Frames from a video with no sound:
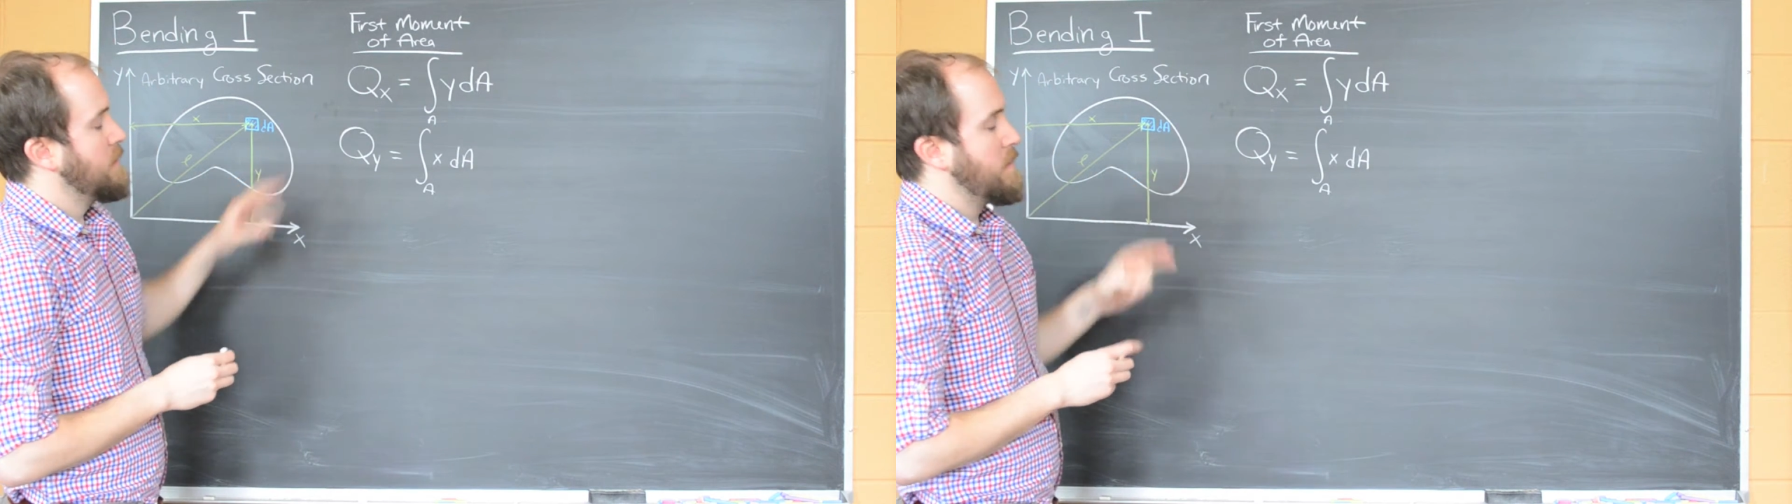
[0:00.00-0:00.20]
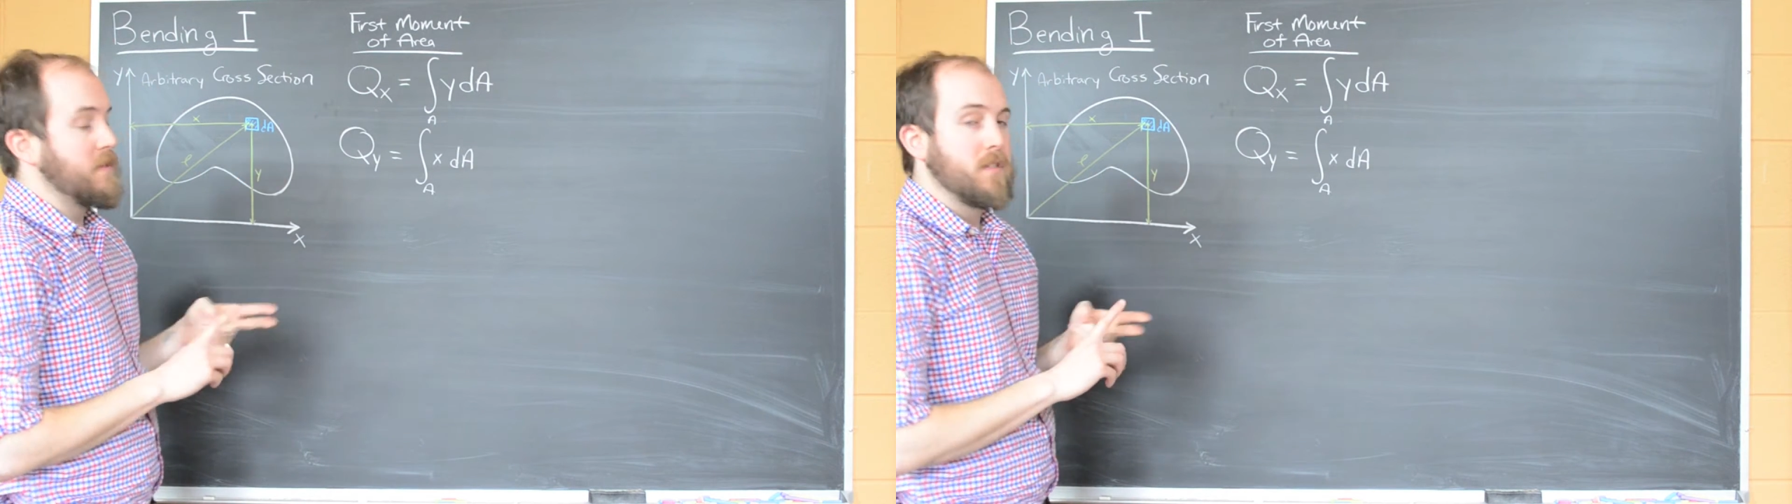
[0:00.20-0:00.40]

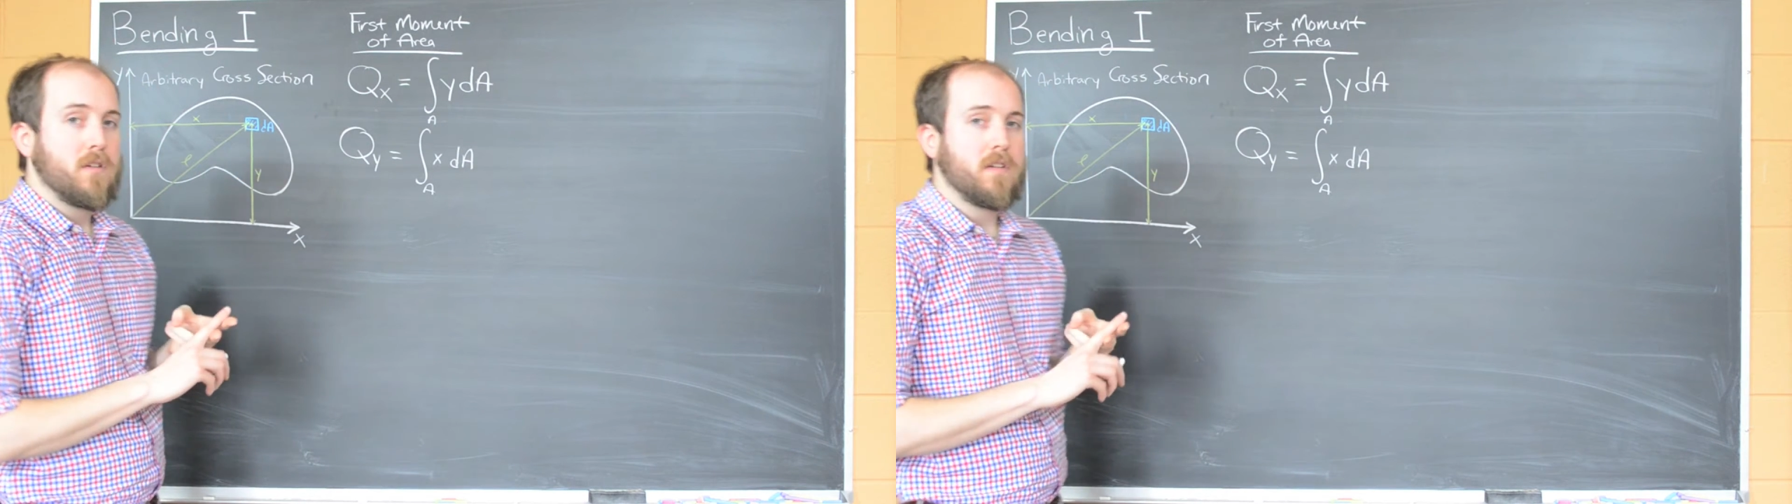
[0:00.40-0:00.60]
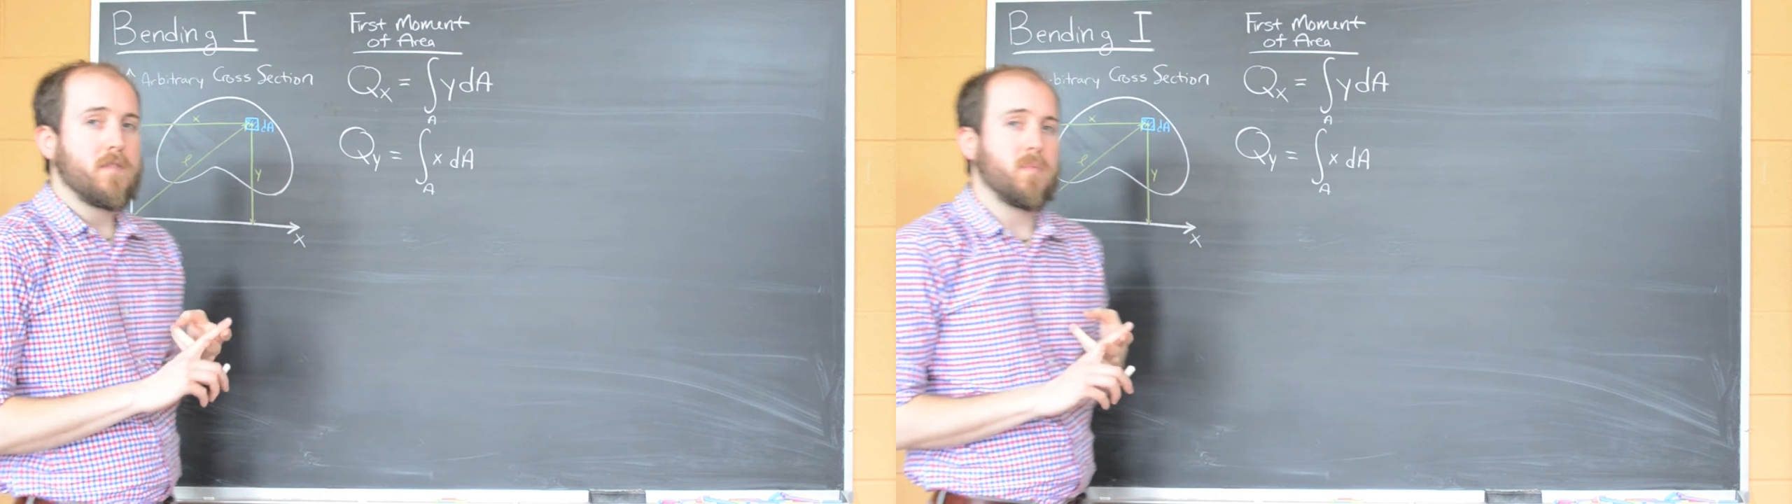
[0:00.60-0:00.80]
up in
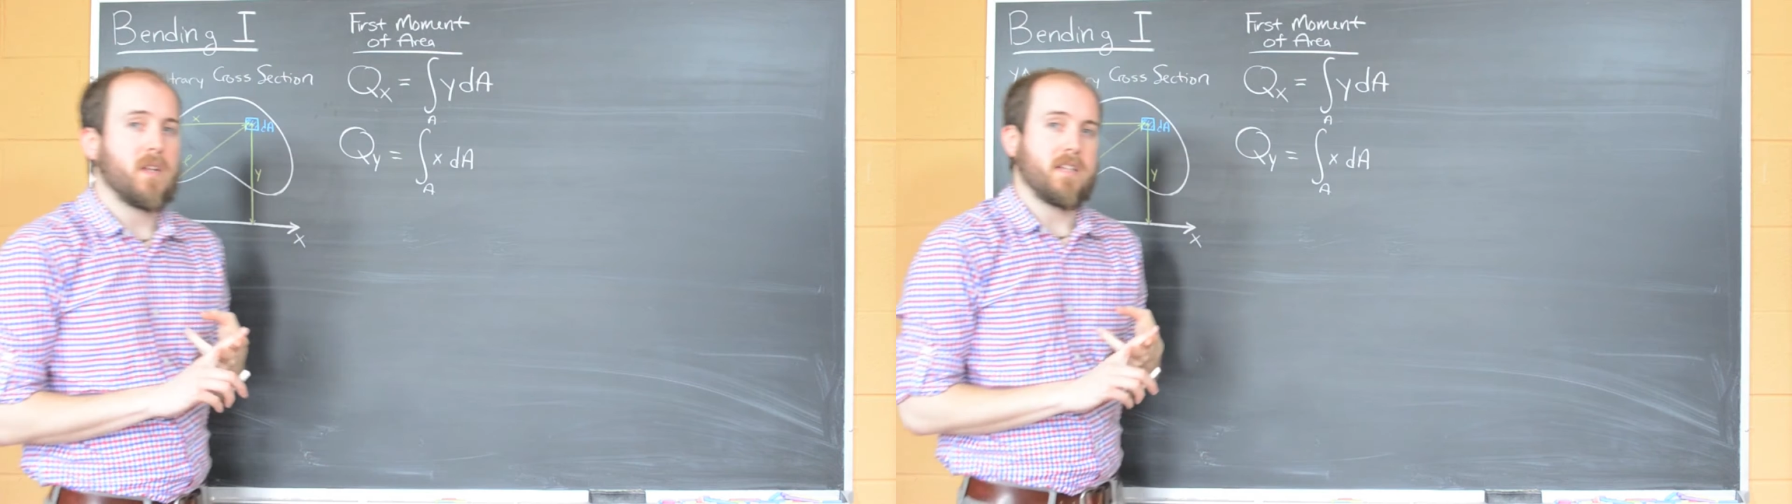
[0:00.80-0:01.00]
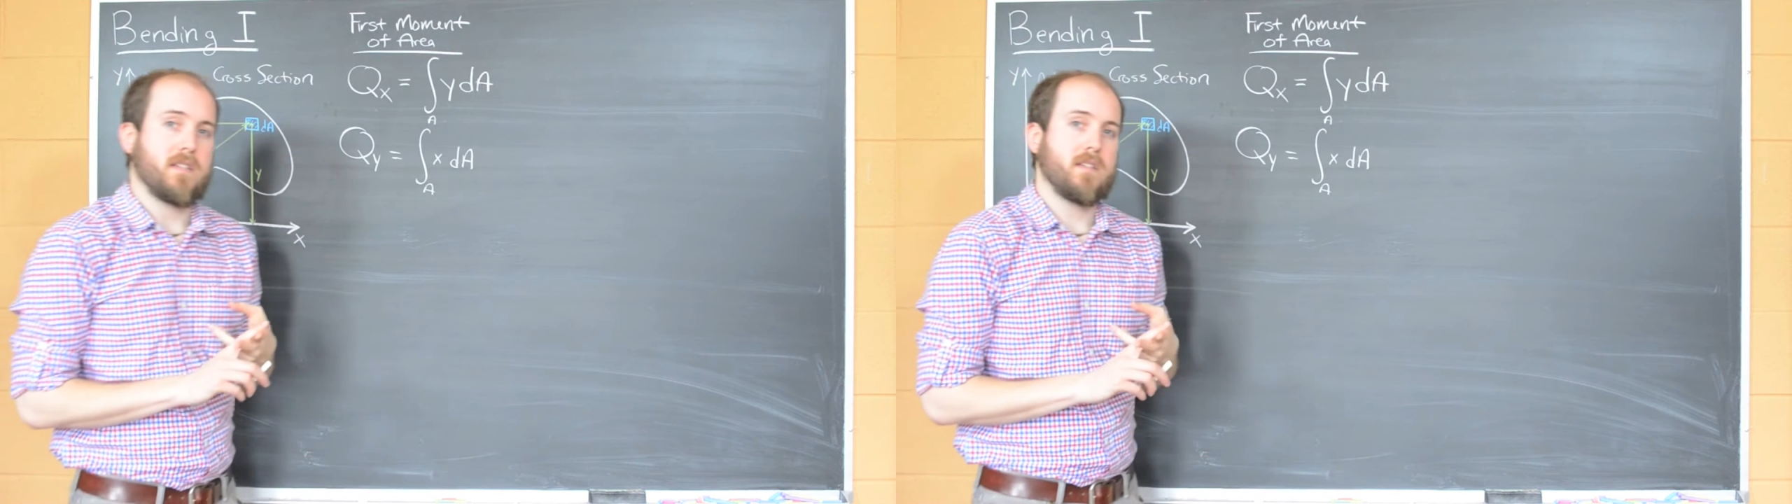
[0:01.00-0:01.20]
two different
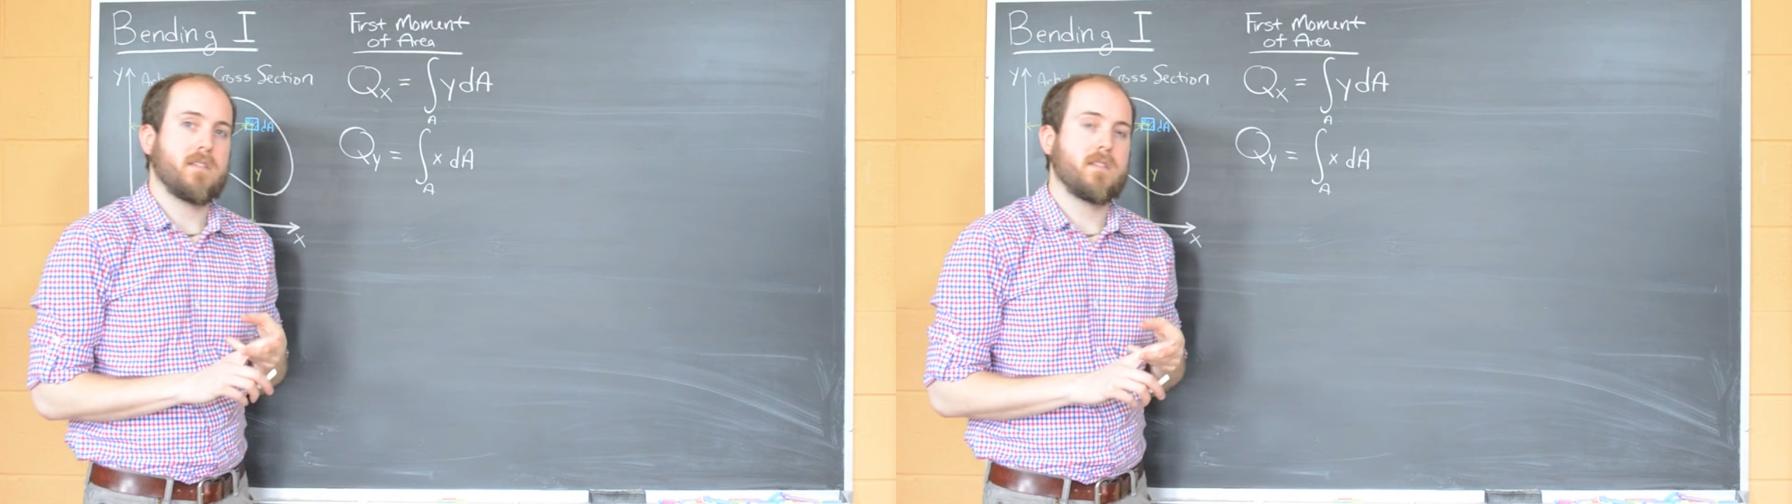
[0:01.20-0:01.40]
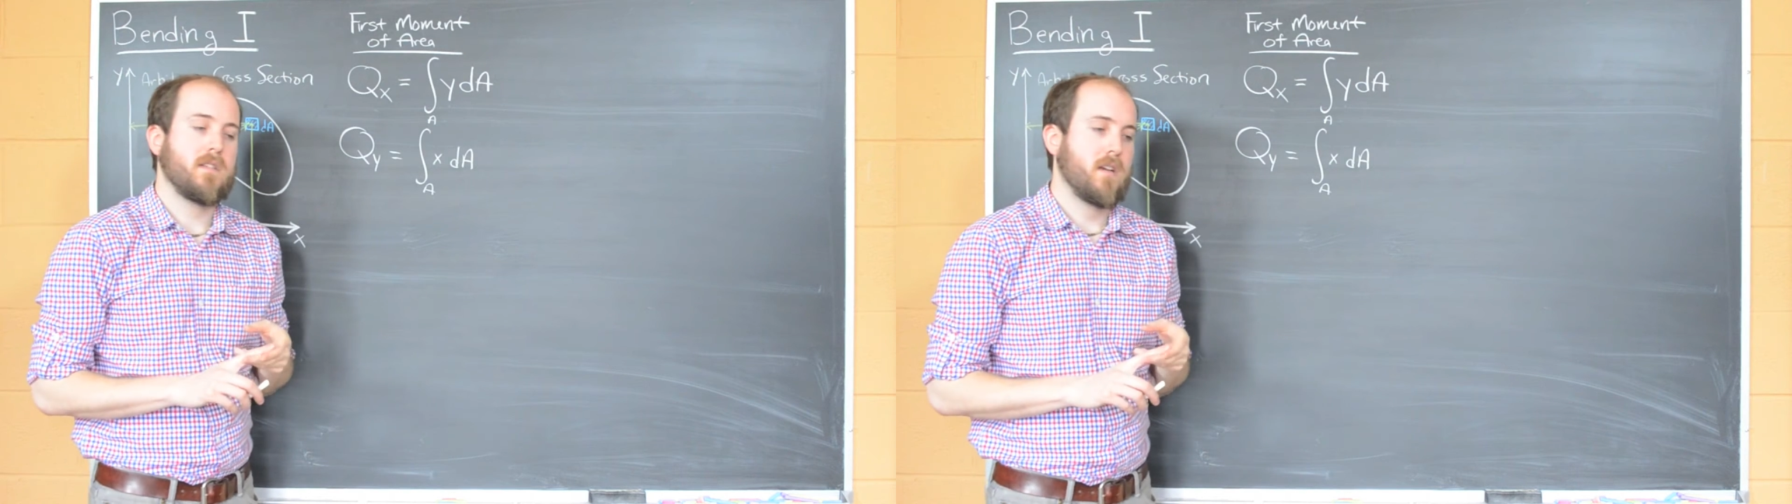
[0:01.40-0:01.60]

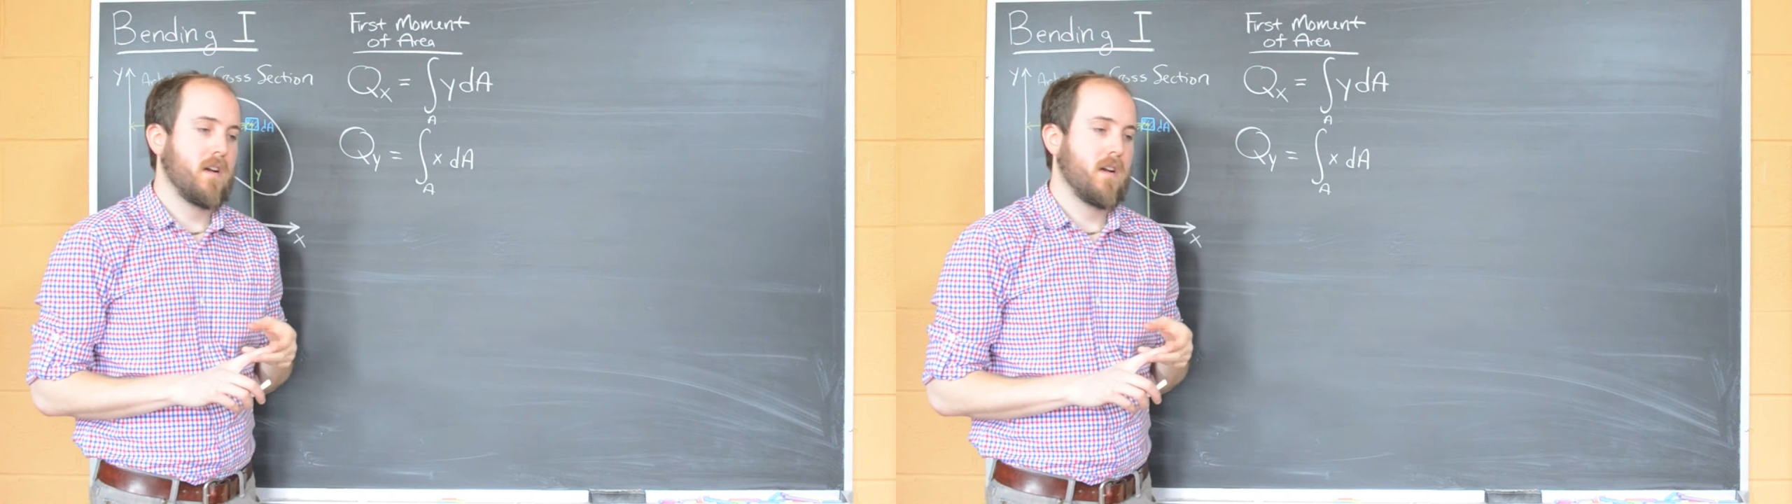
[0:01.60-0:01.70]
places.